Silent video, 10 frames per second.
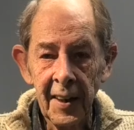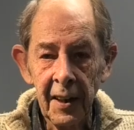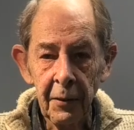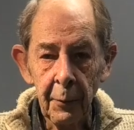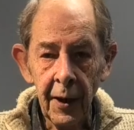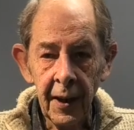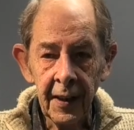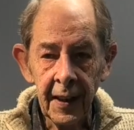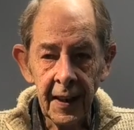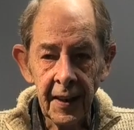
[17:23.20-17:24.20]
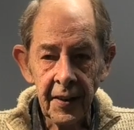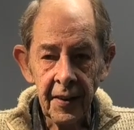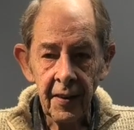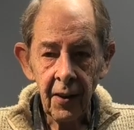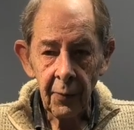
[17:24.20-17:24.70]
everyone, and
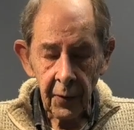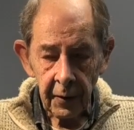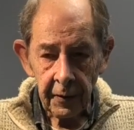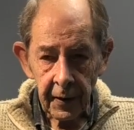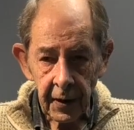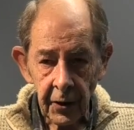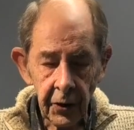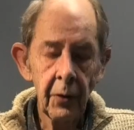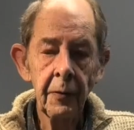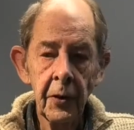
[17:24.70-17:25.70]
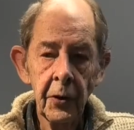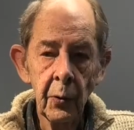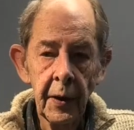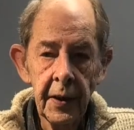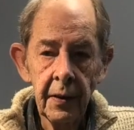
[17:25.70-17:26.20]
hopefully you've
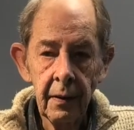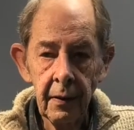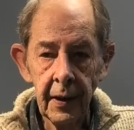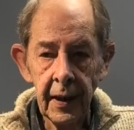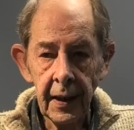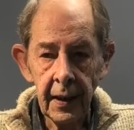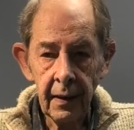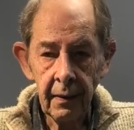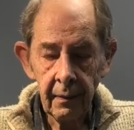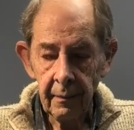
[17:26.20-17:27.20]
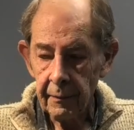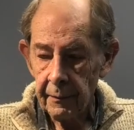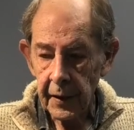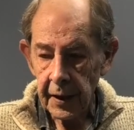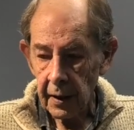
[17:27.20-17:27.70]
enjoyed the
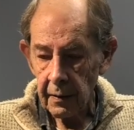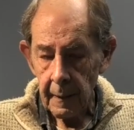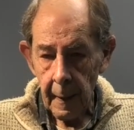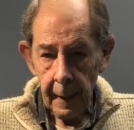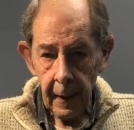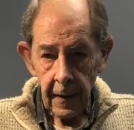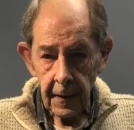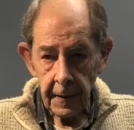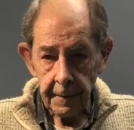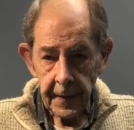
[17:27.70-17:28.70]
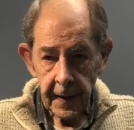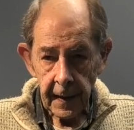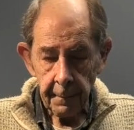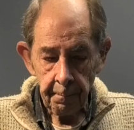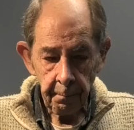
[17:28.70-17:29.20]
video of the
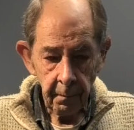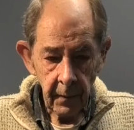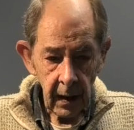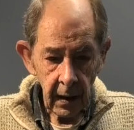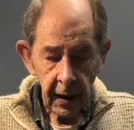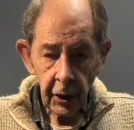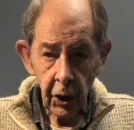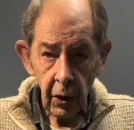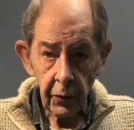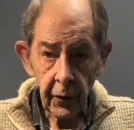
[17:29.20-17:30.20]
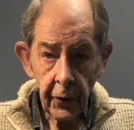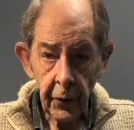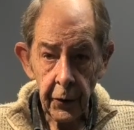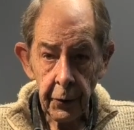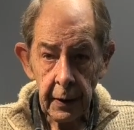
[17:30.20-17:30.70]
King Charles
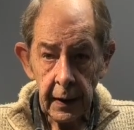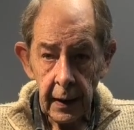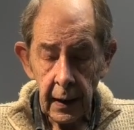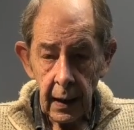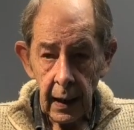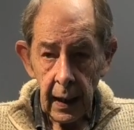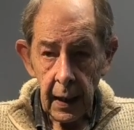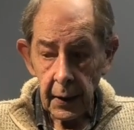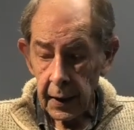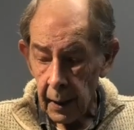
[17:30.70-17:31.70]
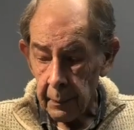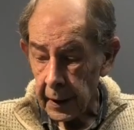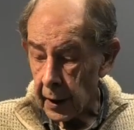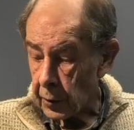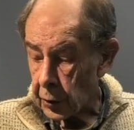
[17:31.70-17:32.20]
III and the camping
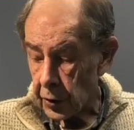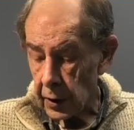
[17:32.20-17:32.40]
coach.